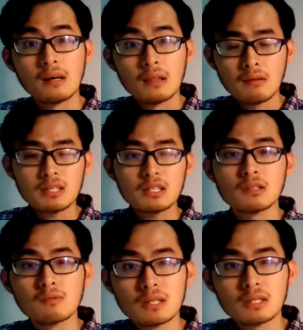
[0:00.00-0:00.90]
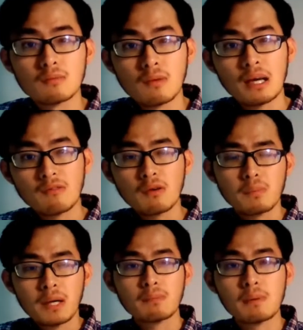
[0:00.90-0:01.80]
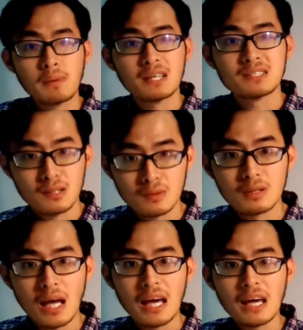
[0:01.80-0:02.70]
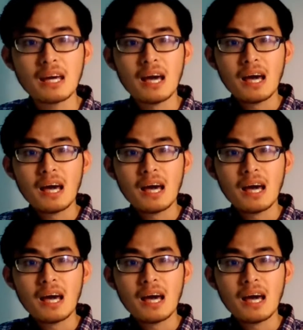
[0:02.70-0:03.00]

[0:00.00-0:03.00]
which is the reason why if you pick up a pencil today